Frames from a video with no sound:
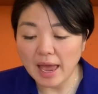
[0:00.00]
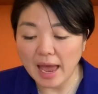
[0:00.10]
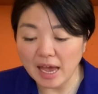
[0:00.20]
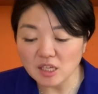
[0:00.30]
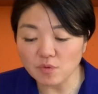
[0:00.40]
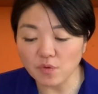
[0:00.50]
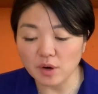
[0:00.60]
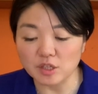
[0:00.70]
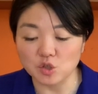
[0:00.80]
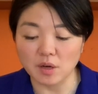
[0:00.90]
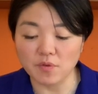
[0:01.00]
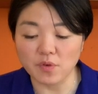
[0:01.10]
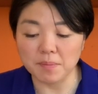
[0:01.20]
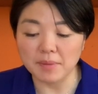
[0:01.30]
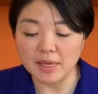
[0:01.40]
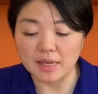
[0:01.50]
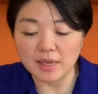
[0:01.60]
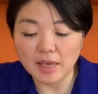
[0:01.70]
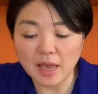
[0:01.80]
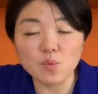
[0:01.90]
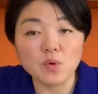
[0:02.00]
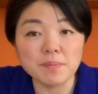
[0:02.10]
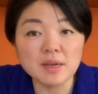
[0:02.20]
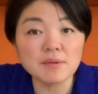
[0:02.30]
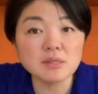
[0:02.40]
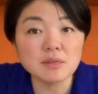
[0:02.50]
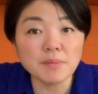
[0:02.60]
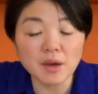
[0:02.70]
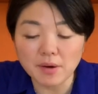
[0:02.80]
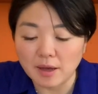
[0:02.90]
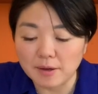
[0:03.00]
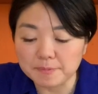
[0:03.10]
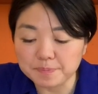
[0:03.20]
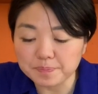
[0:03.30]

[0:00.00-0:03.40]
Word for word: ask for a drink from me, a woman of Samaria?